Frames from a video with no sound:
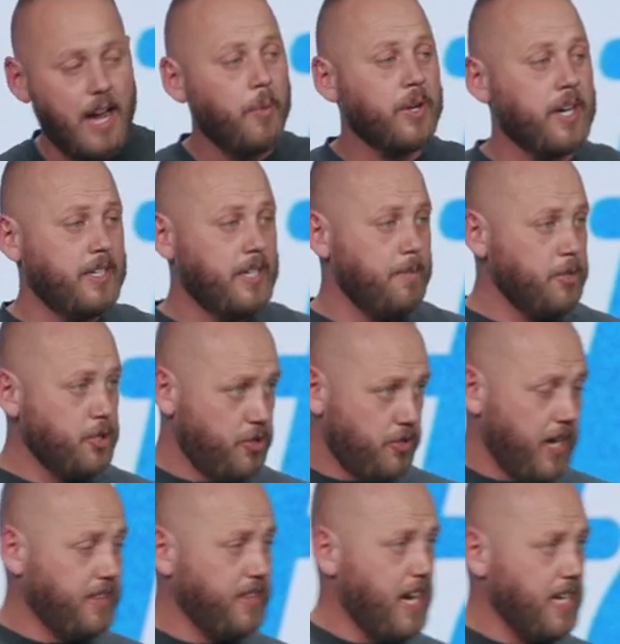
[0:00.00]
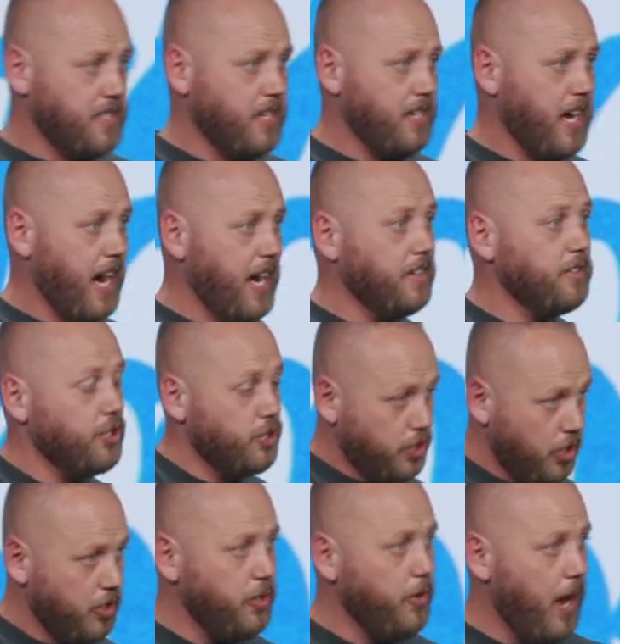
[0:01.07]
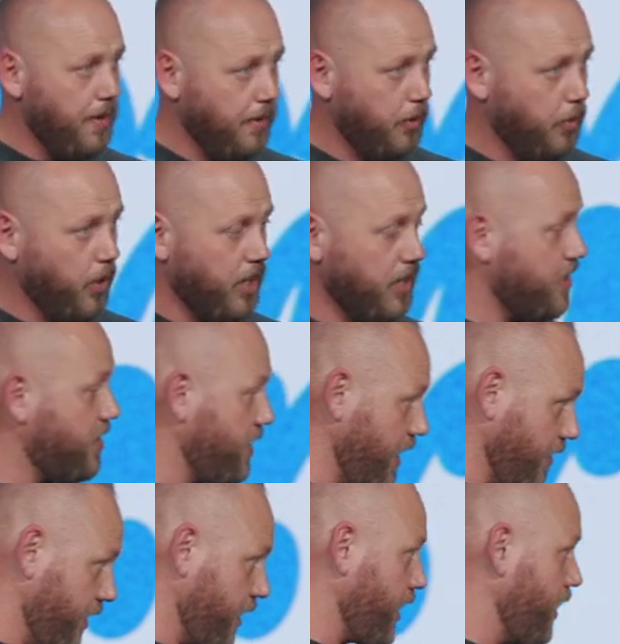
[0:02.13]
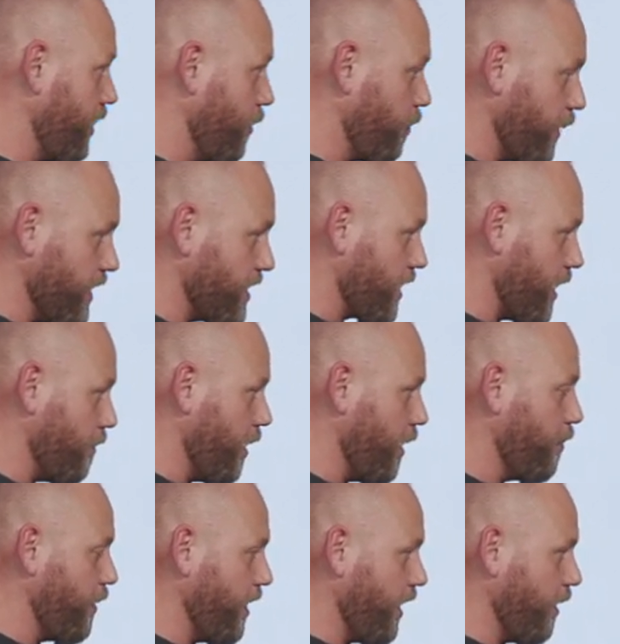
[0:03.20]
I want to demonstrate that tonight to show you how it works. Stephen, can you please come up here?